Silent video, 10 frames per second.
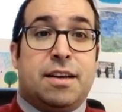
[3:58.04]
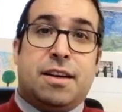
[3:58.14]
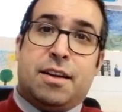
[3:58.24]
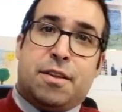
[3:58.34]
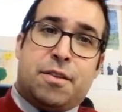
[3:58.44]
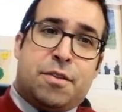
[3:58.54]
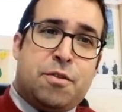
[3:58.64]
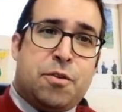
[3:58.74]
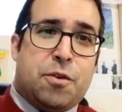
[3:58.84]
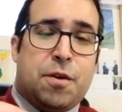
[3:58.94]

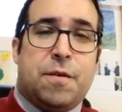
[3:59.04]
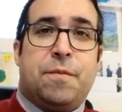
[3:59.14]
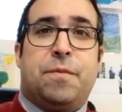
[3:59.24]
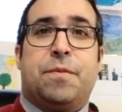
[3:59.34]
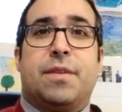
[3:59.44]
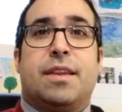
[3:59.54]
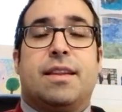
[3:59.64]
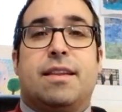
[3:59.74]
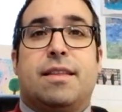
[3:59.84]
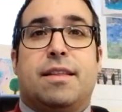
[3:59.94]
through
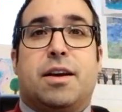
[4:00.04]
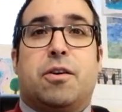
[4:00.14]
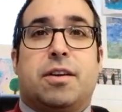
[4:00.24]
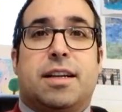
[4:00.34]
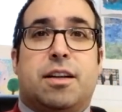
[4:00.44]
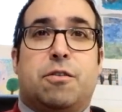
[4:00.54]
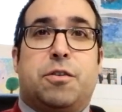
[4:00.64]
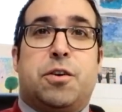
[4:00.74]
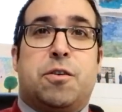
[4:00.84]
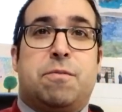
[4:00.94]
the continent of
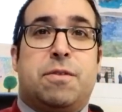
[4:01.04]
Europe